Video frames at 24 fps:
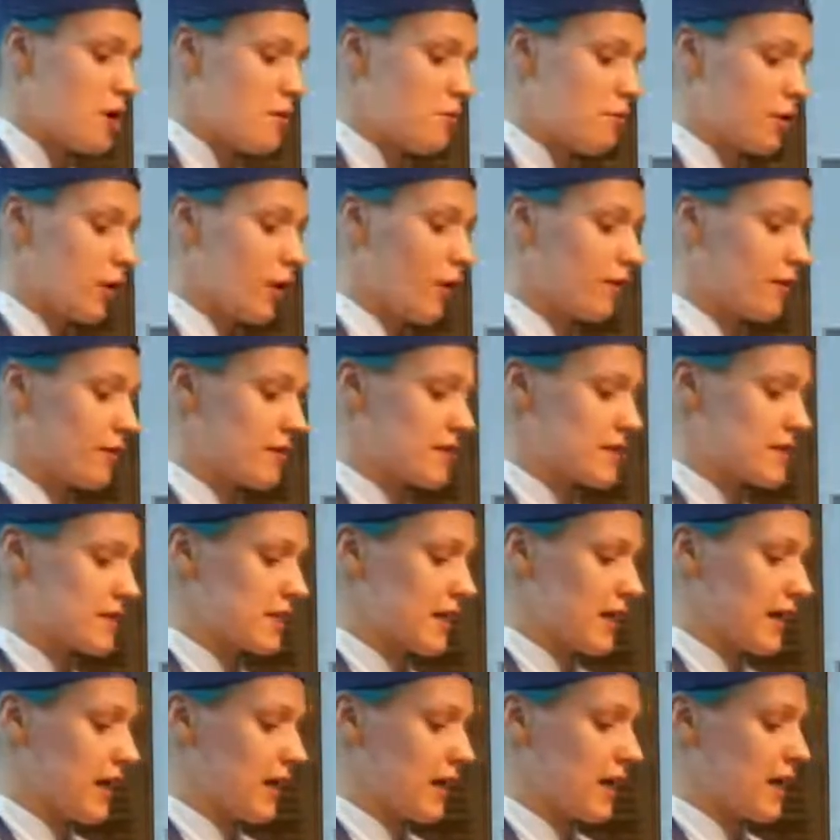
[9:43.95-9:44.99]
But
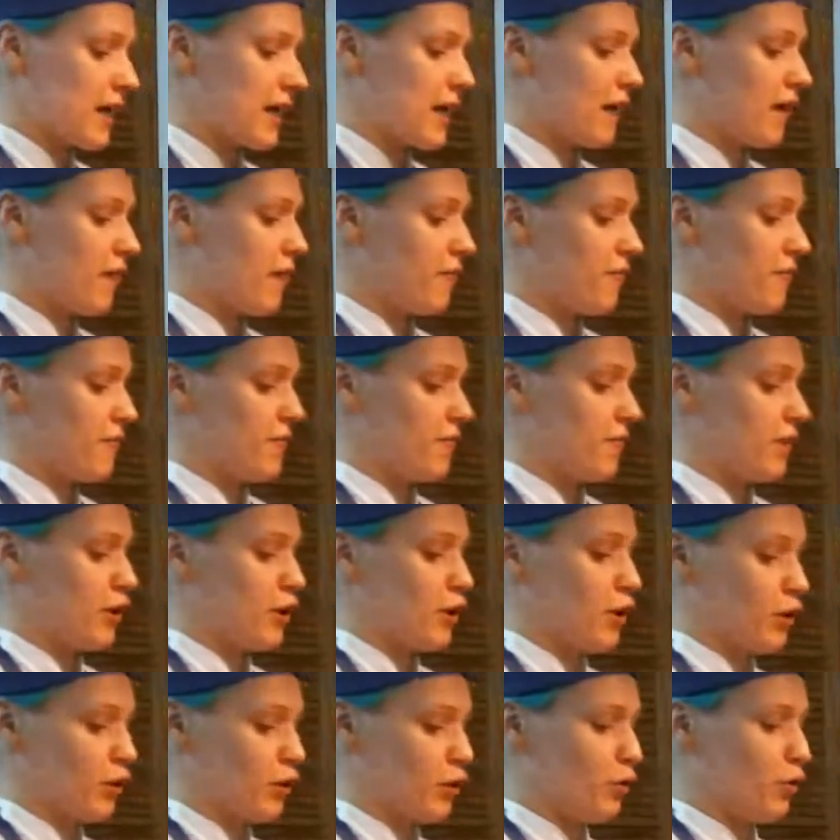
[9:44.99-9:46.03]
obviously, if
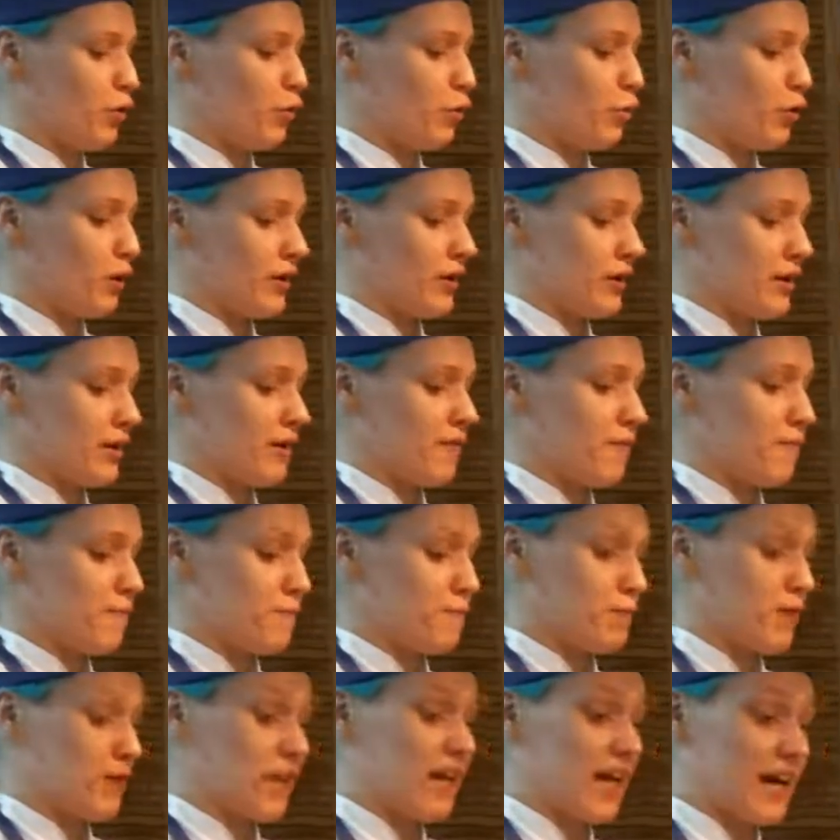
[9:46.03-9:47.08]
you want
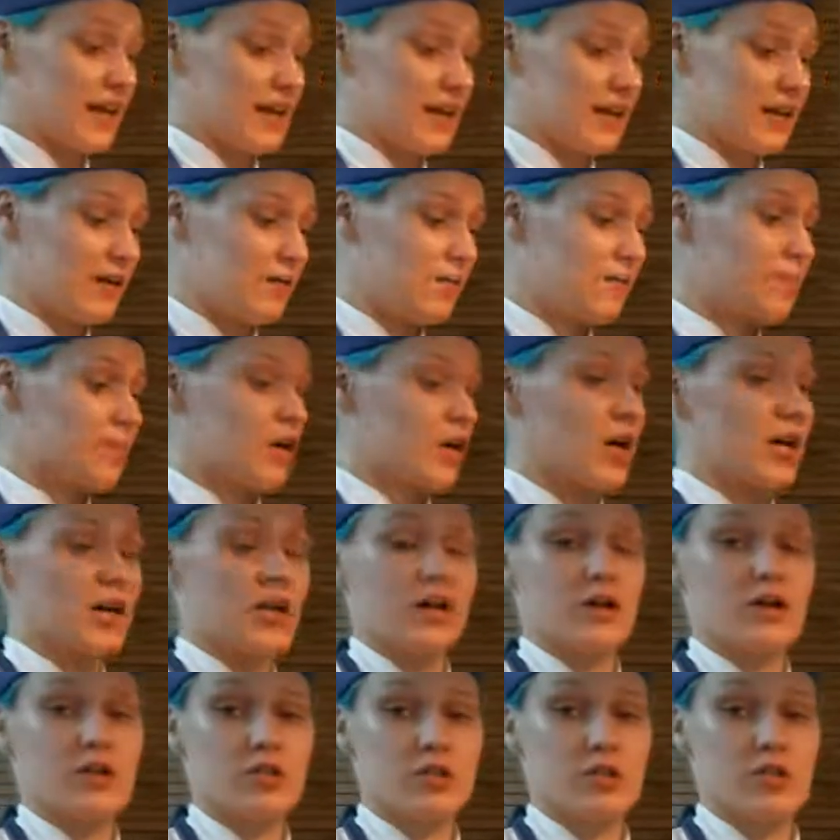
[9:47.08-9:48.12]
lighter
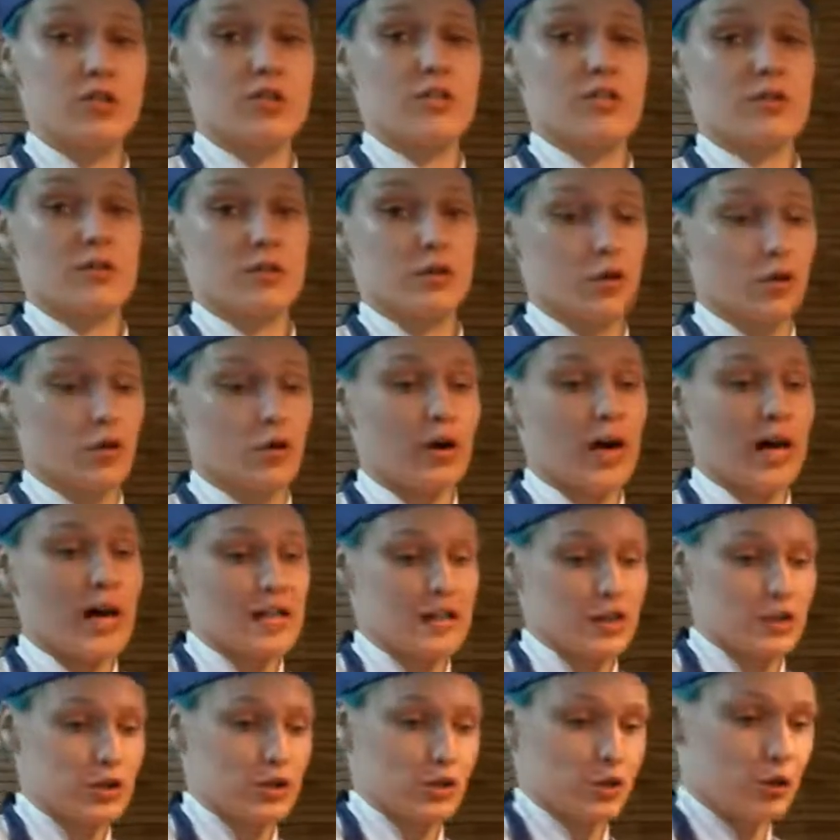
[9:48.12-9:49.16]
color, just cook
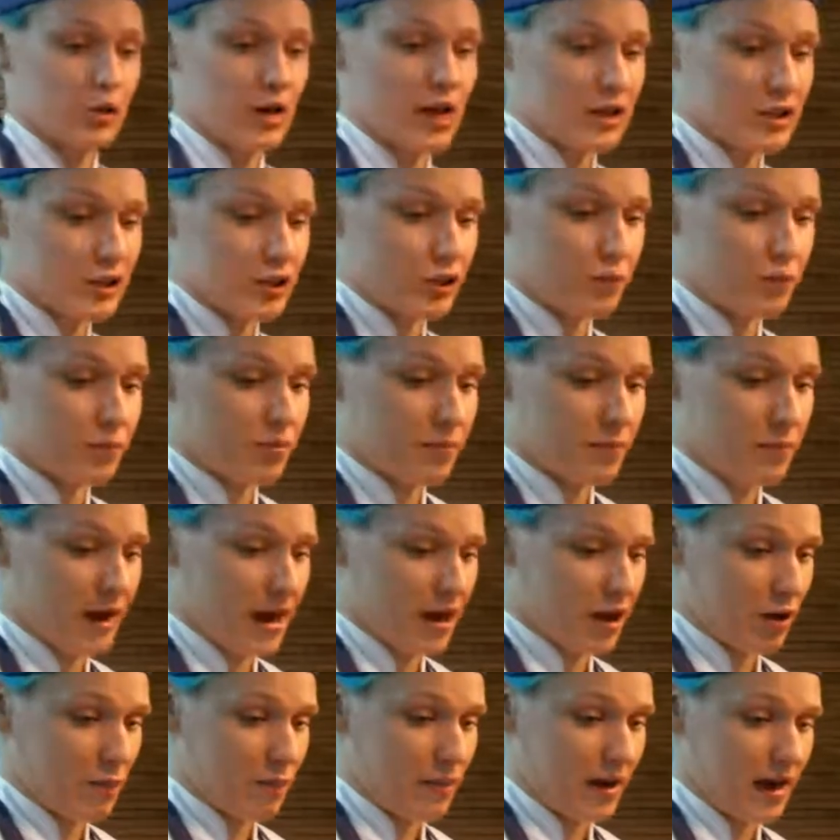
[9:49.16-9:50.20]
as soon as you
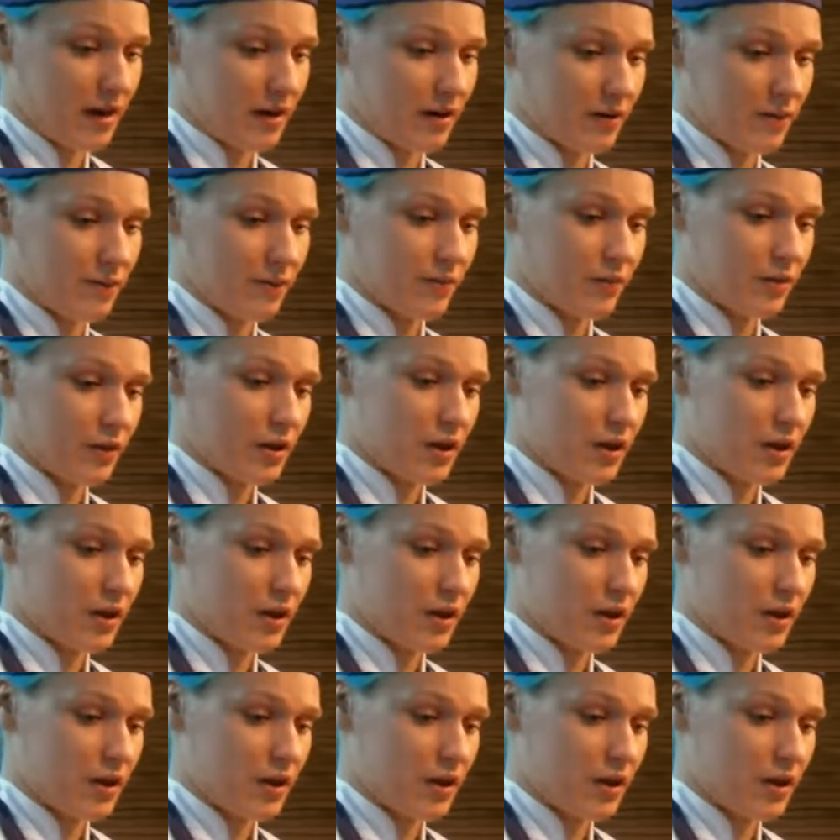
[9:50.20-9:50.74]
prepare your batter.